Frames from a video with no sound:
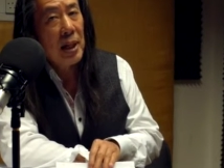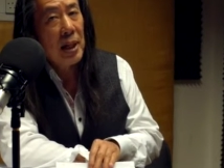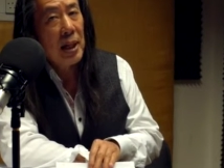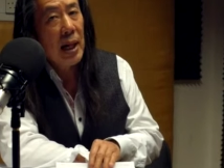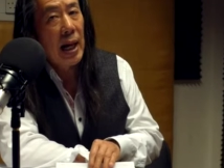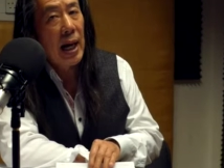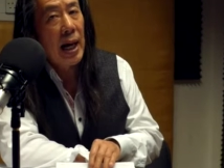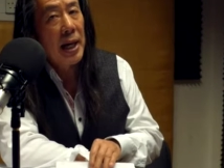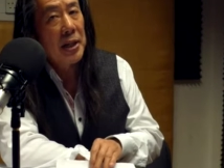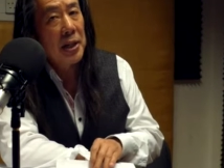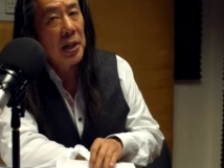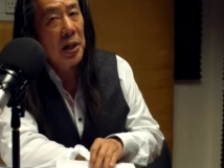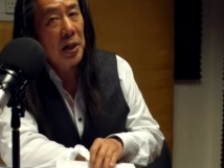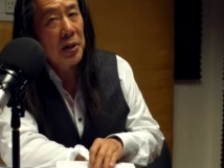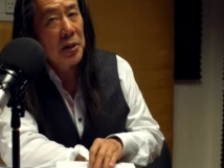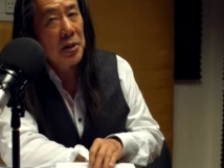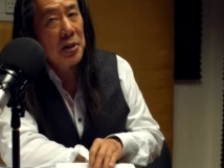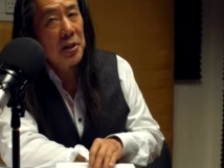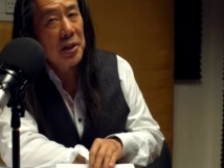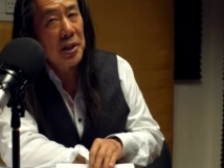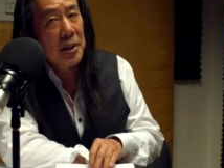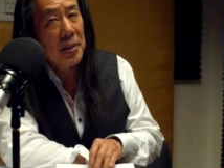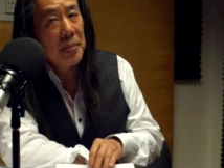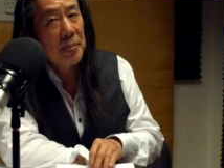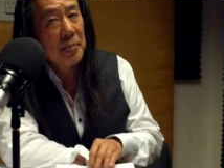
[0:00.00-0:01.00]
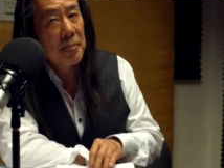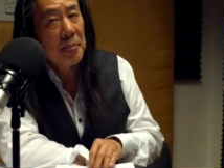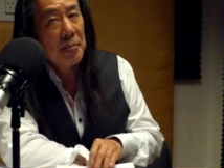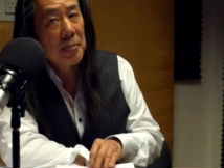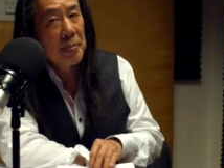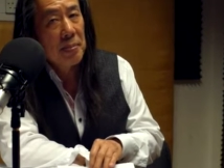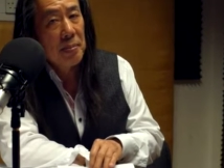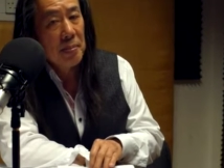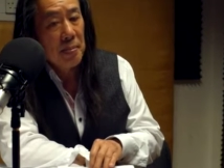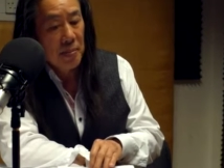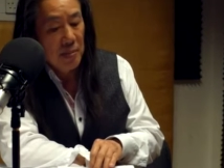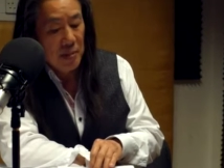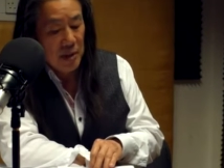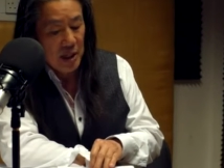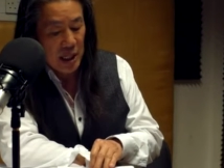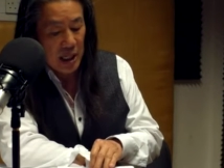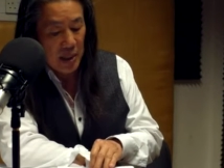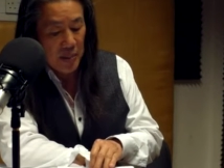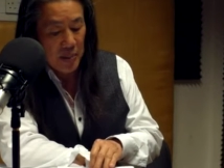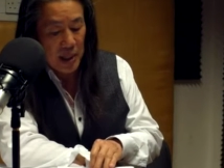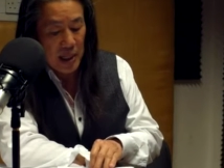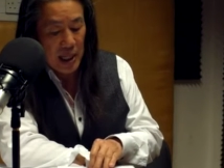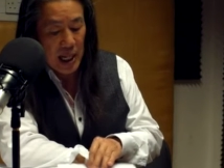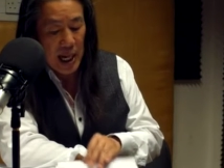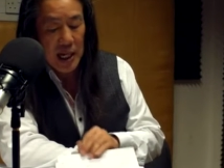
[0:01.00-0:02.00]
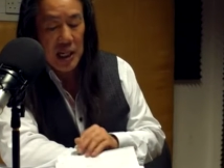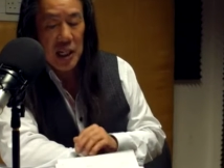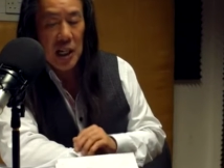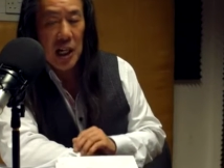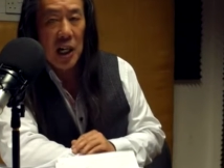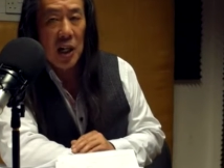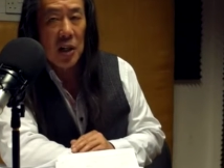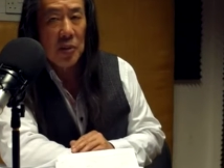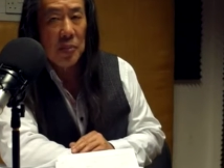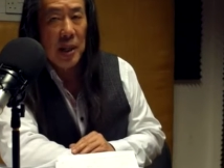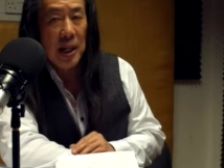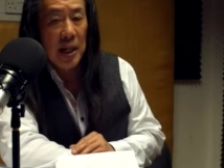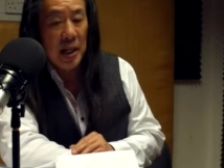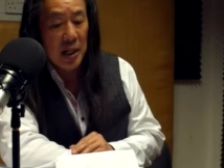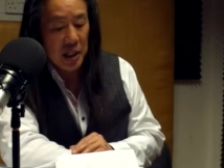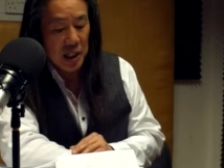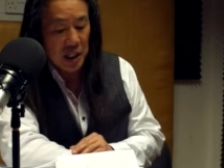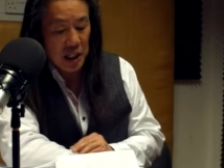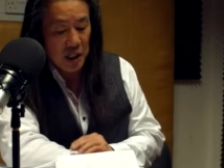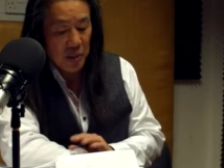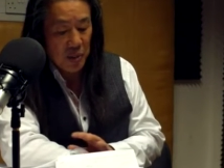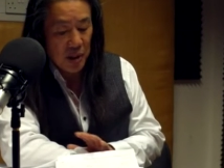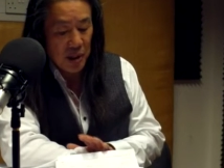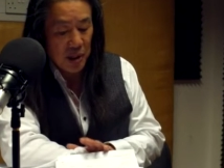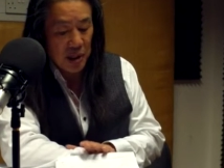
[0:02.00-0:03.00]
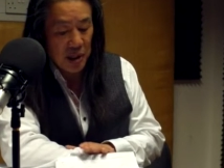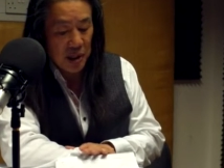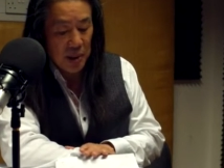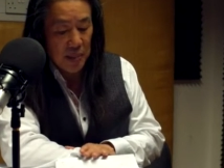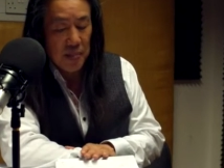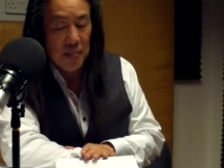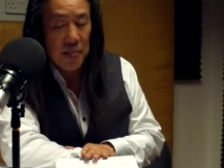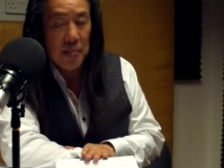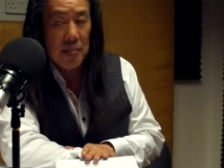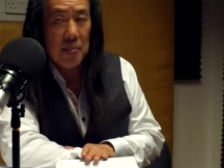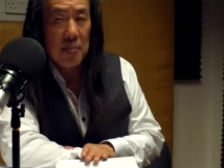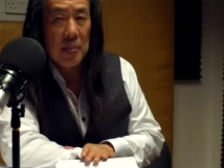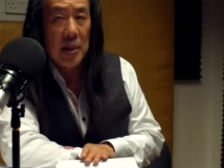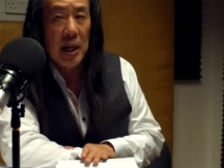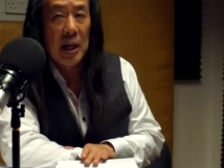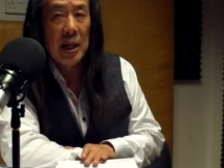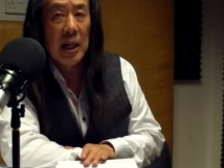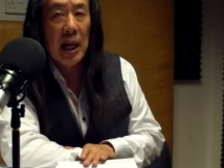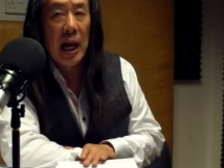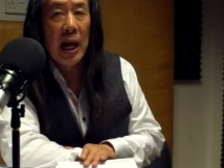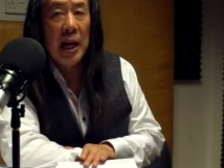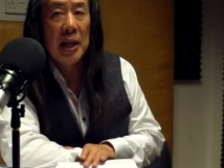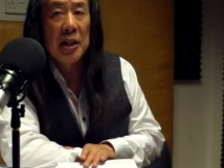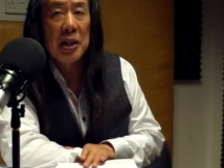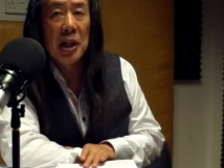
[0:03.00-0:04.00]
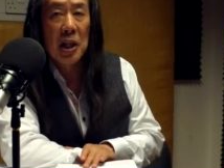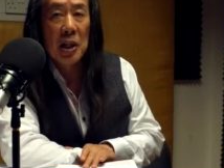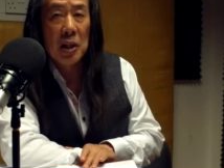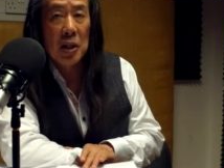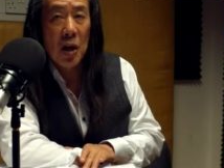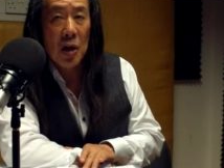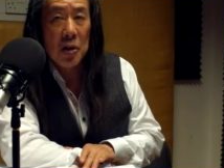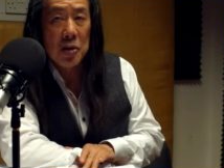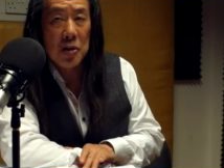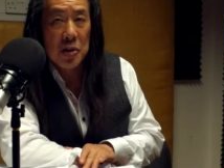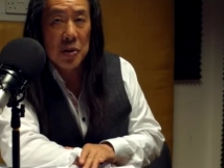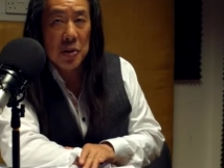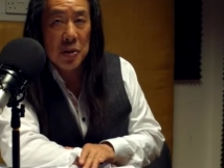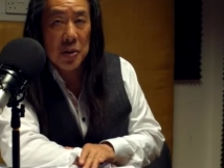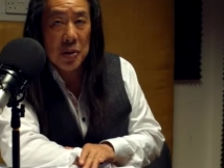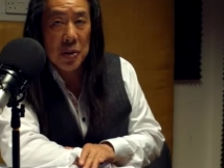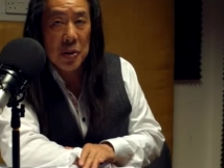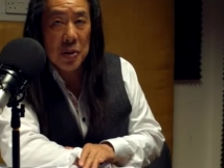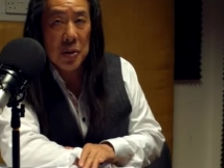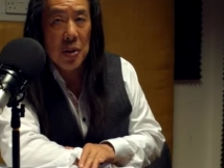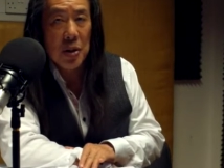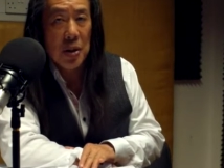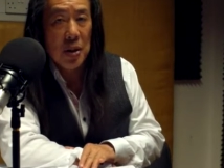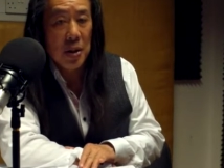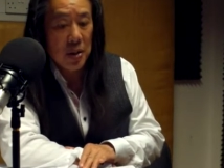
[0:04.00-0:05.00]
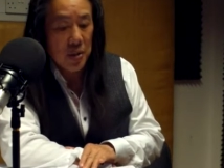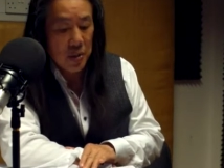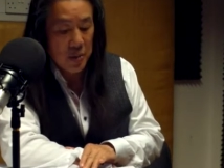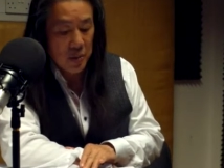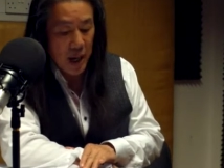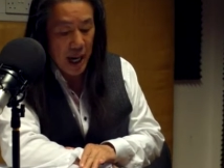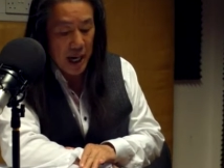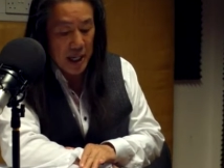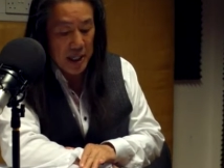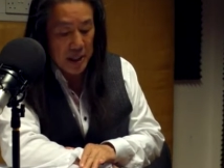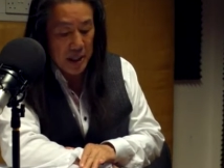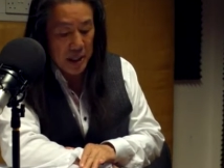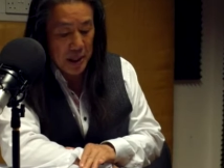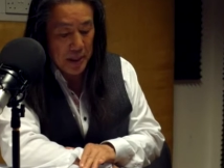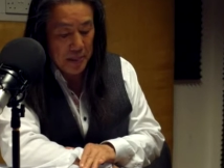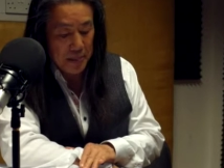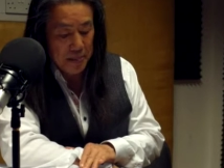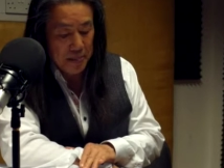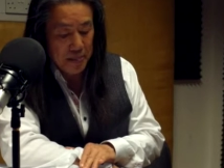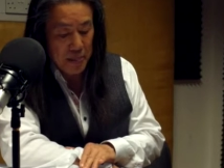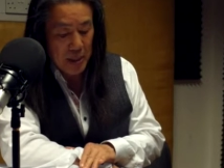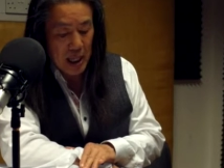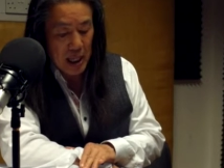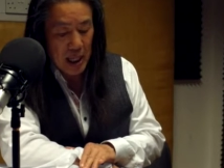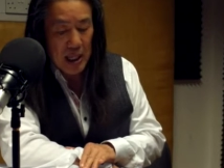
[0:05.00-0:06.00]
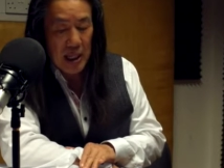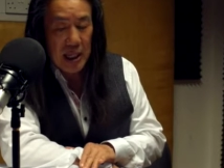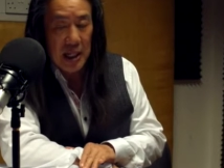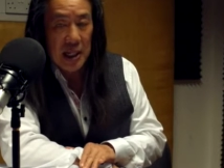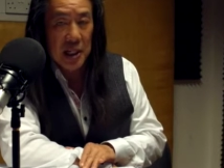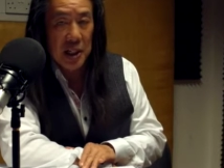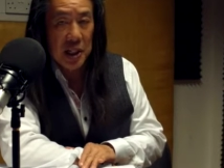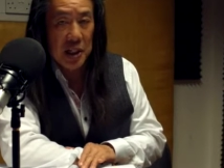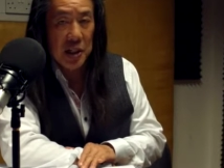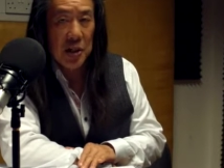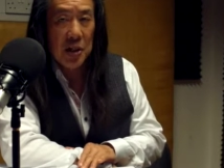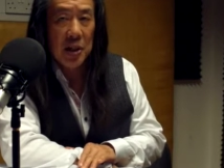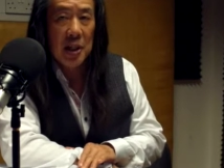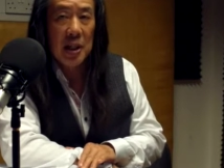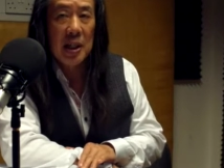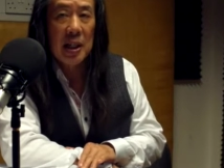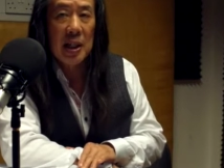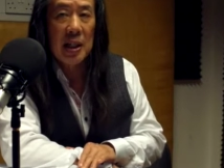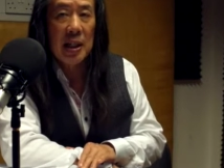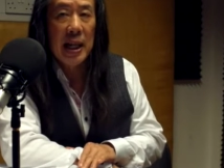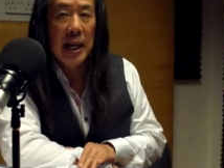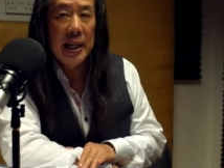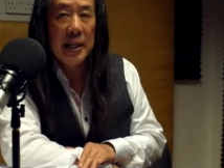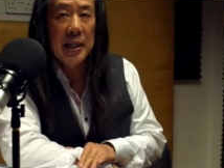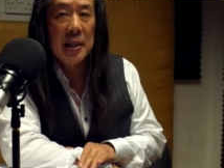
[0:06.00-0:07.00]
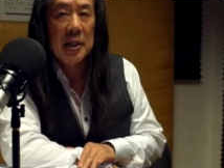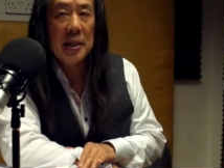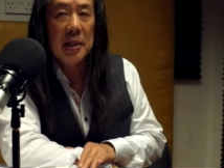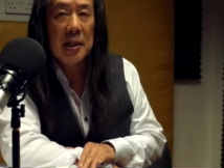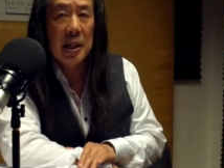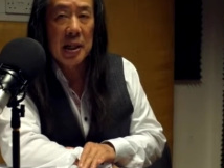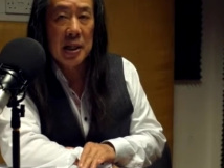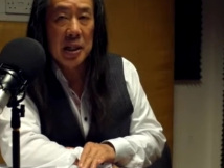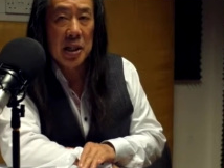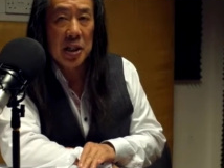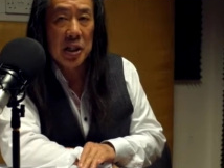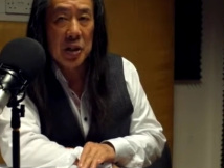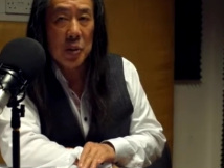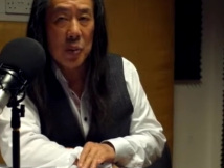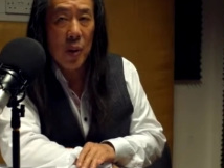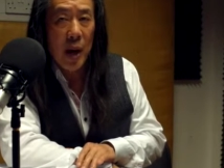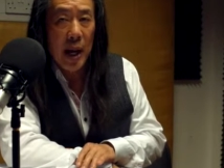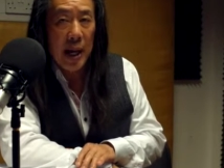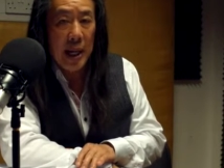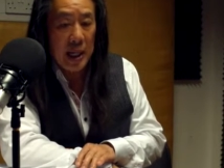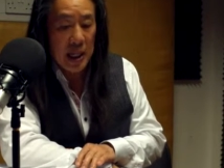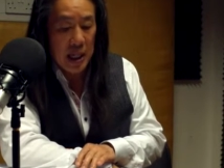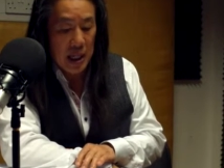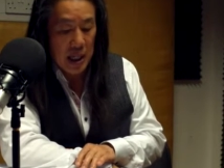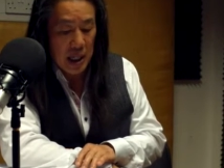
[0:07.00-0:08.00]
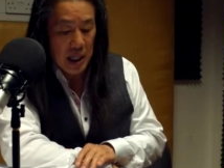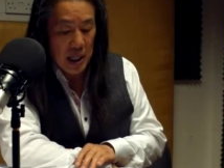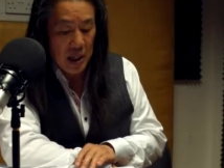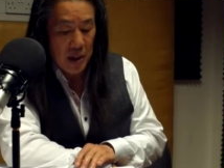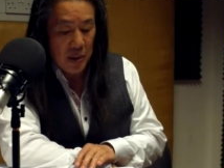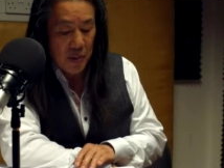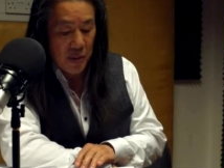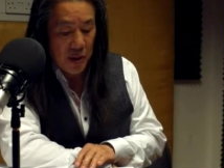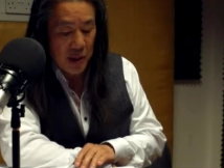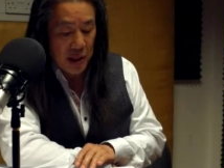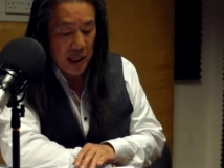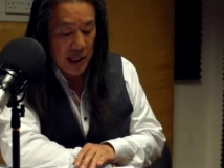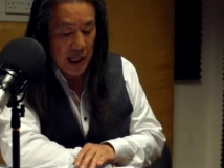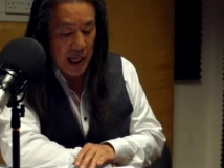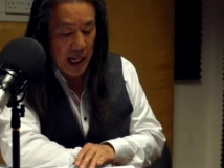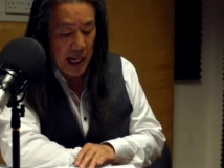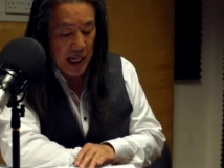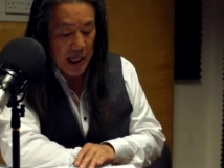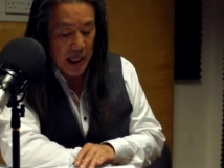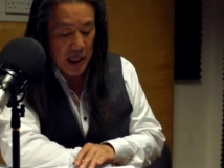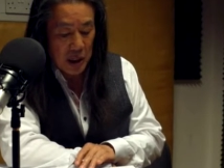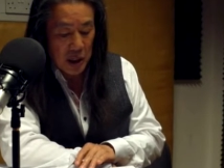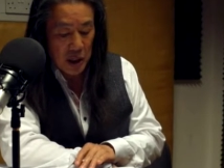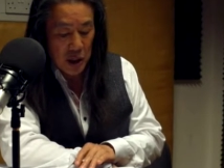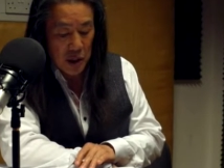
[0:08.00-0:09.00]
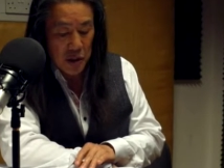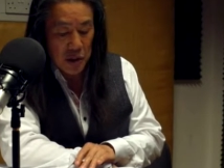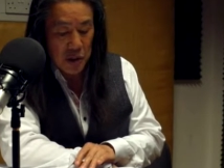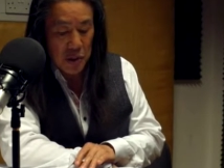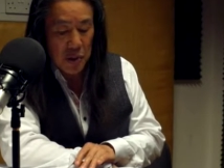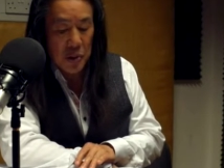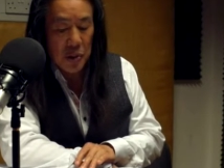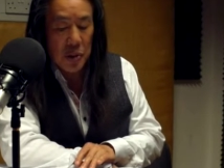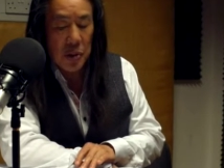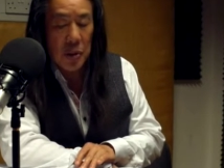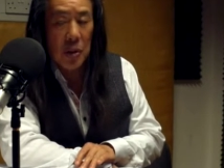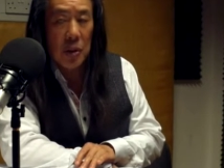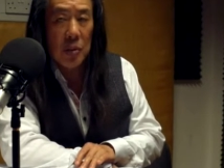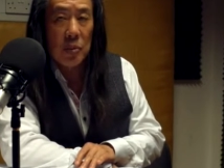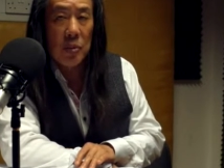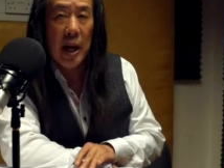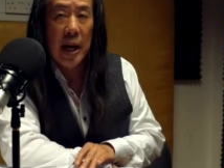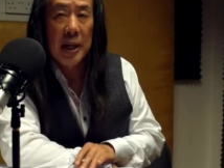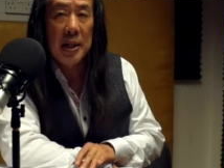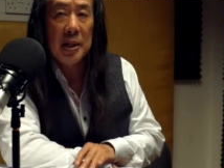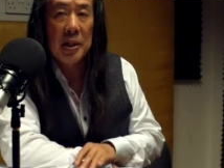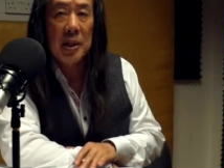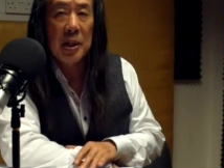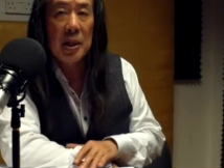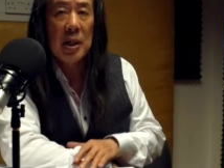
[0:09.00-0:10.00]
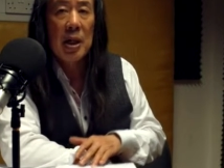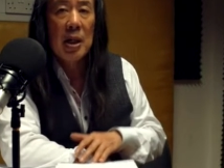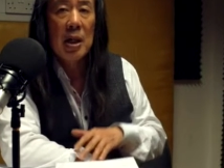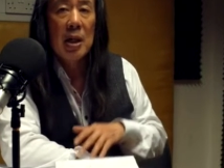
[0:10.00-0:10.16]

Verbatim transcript: ideology. Someone like Karl Marx was an ideological writer, and certainly Lenin in his wake was an ideological writer.